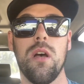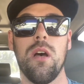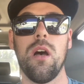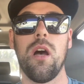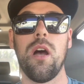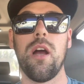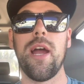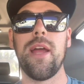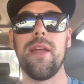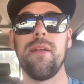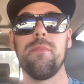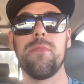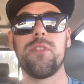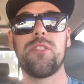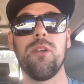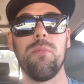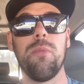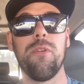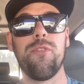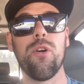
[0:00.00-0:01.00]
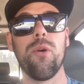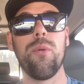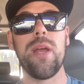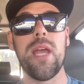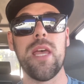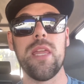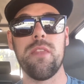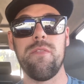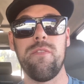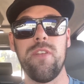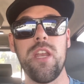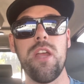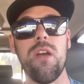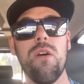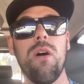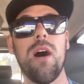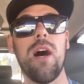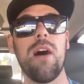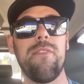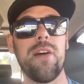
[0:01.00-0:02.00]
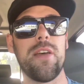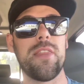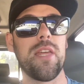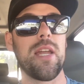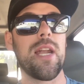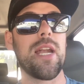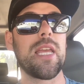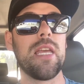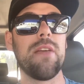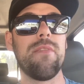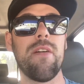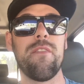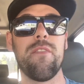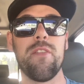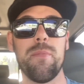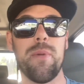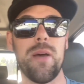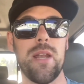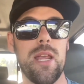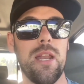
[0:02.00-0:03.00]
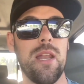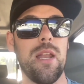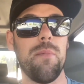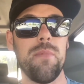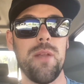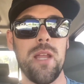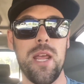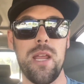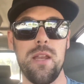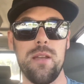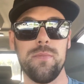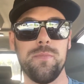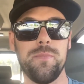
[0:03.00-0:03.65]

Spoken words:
Alright, so before we end the video off, I thought I'd give everybody an update.